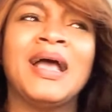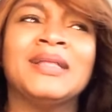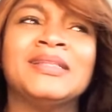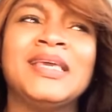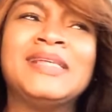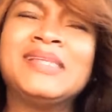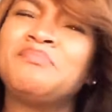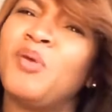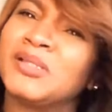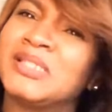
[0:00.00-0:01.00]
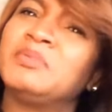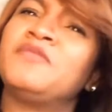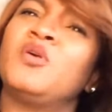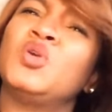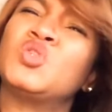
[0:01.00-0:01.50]
Is it possible
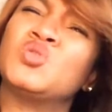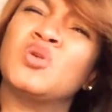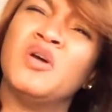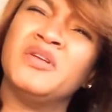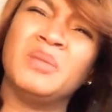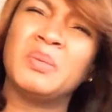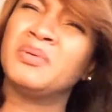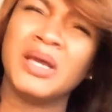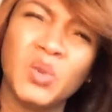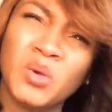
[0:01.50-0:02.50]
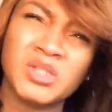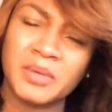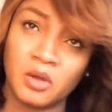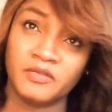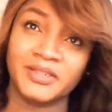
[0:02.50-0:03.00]
for you to govern the people that don't want to be
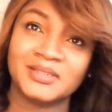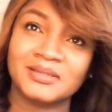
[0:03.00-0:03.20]
governed?